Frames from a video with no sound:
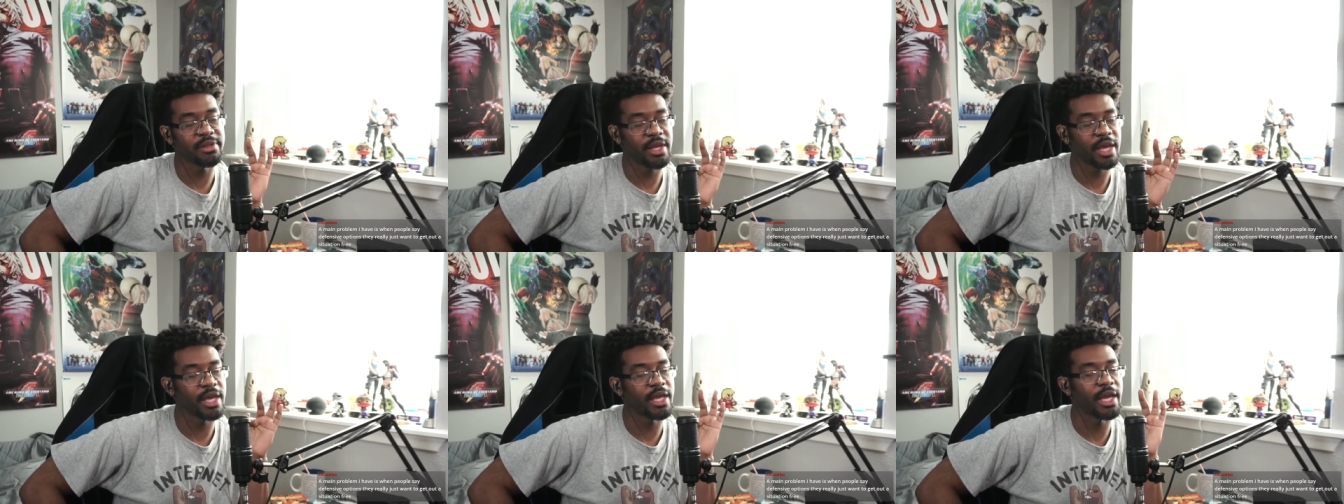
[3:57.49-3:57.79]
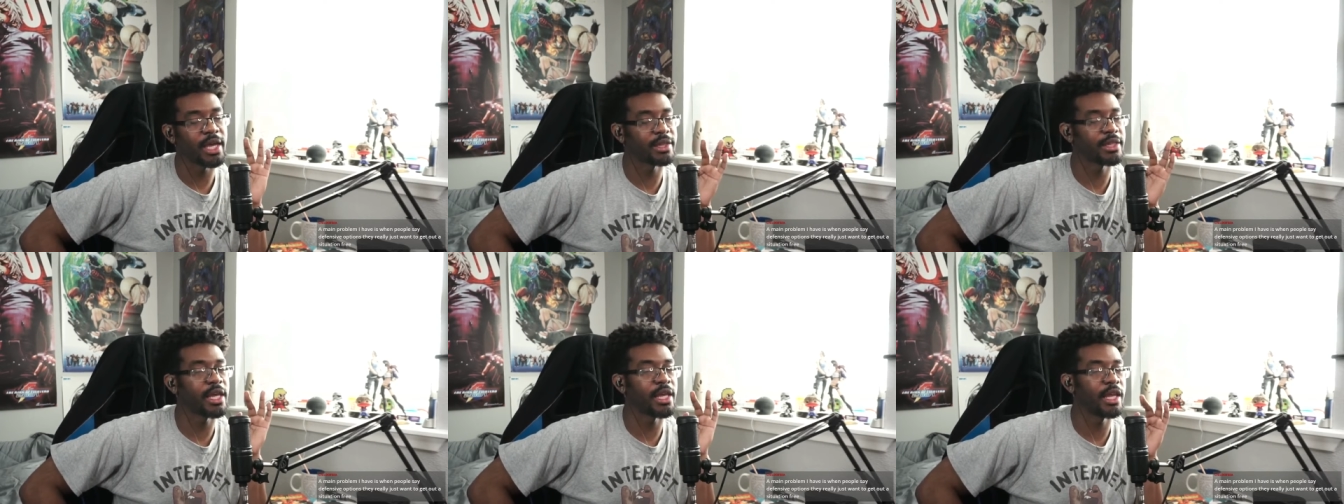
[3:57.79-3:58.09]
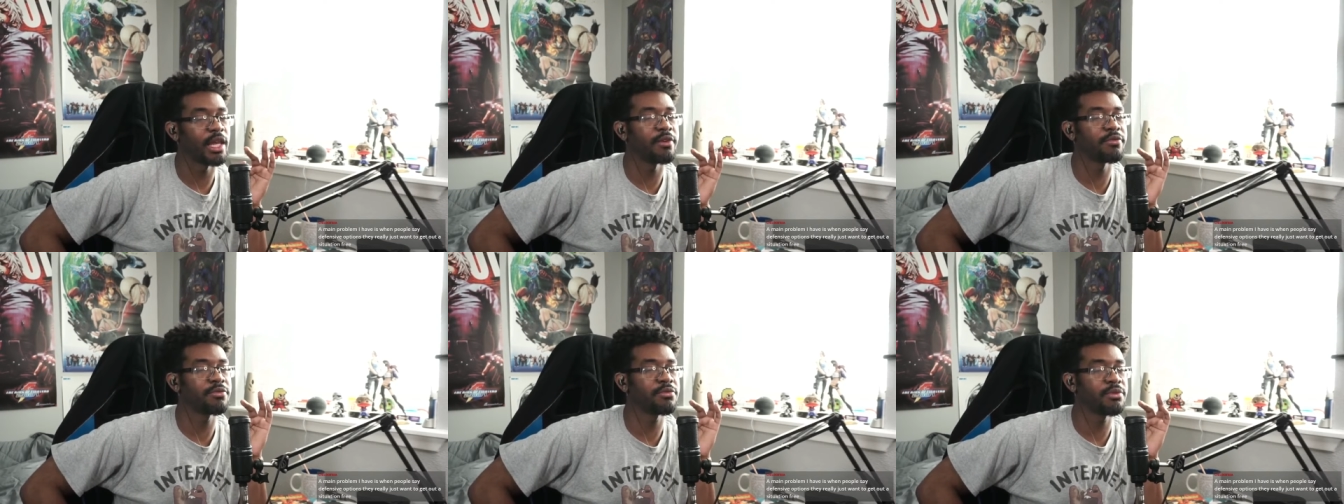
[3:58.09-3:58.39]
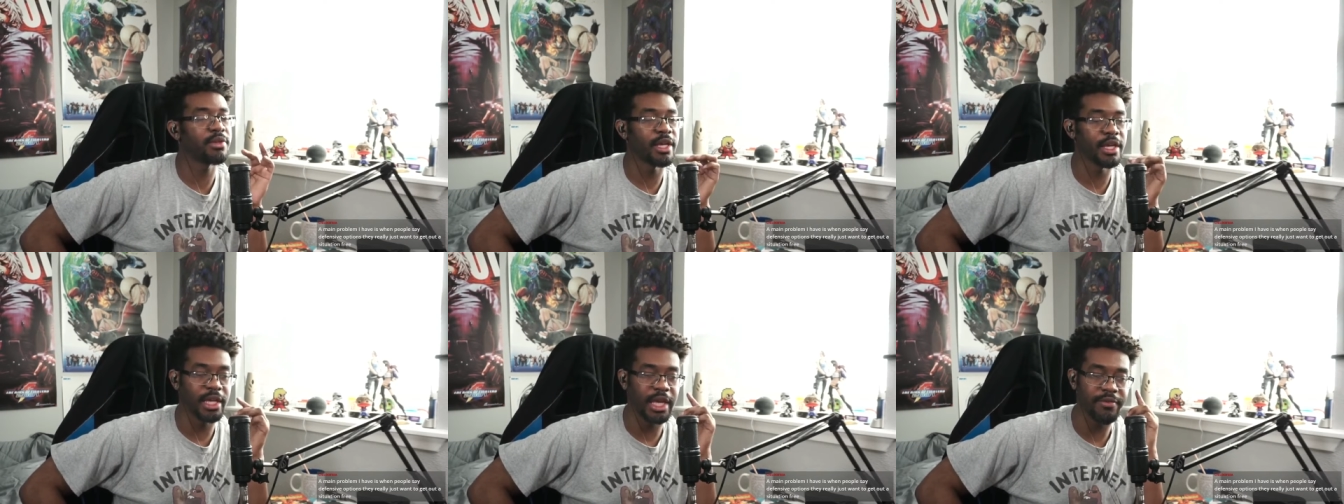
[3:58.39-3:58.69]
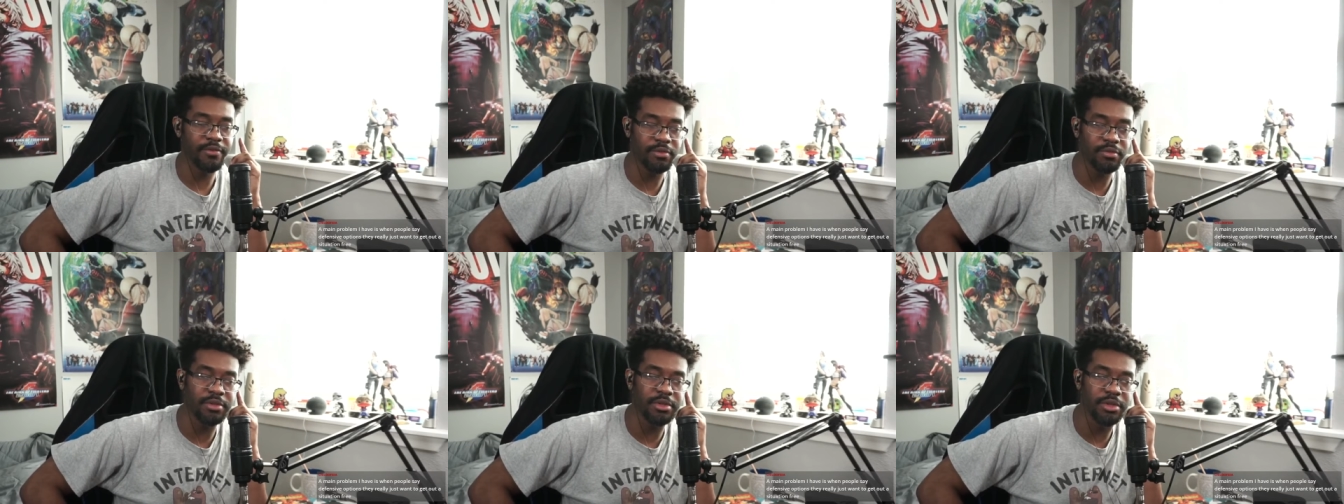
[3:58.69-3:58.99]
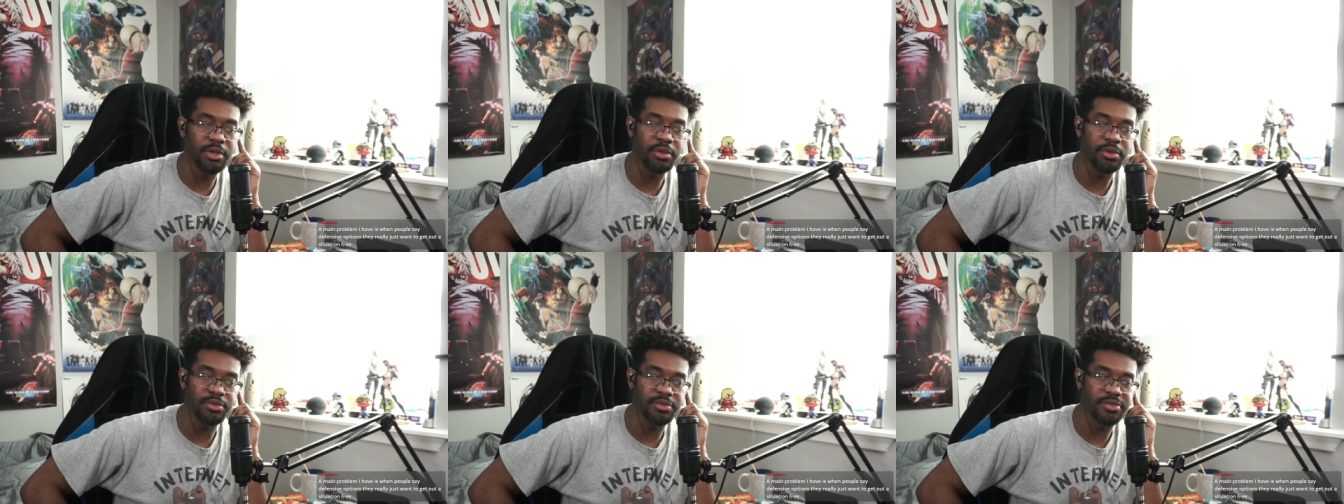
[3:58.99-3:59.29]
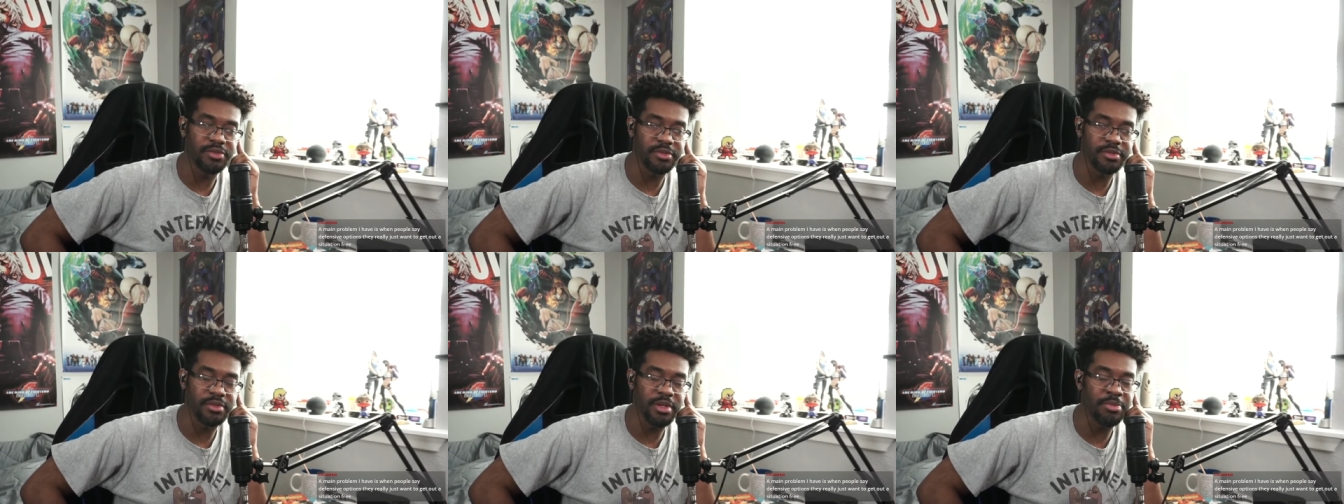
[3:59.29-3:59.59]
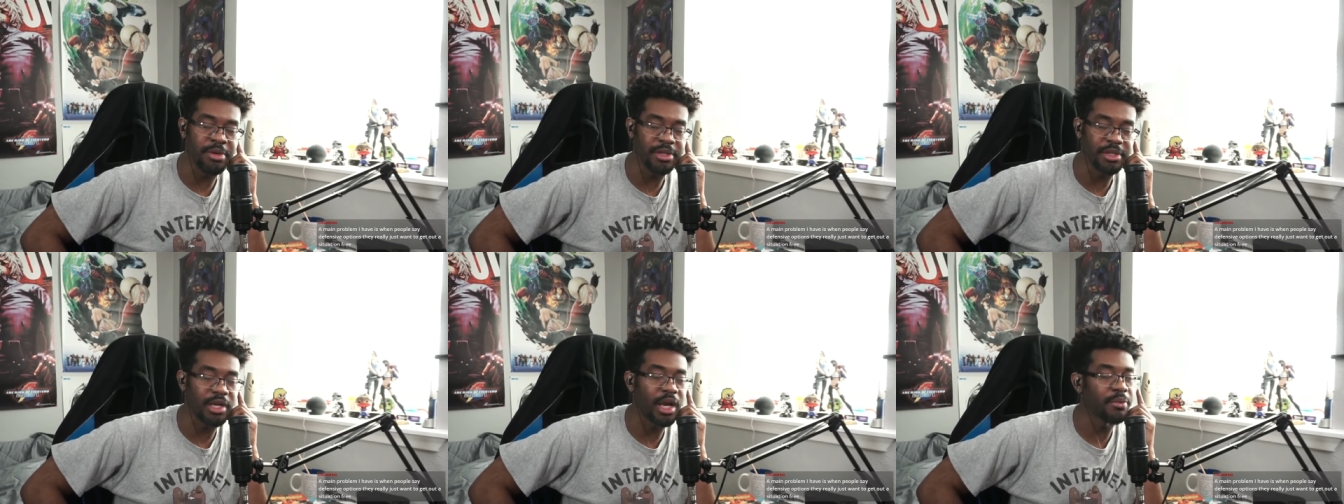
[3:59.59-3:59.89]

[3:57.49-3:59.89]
that at that level, like, everyone knows about the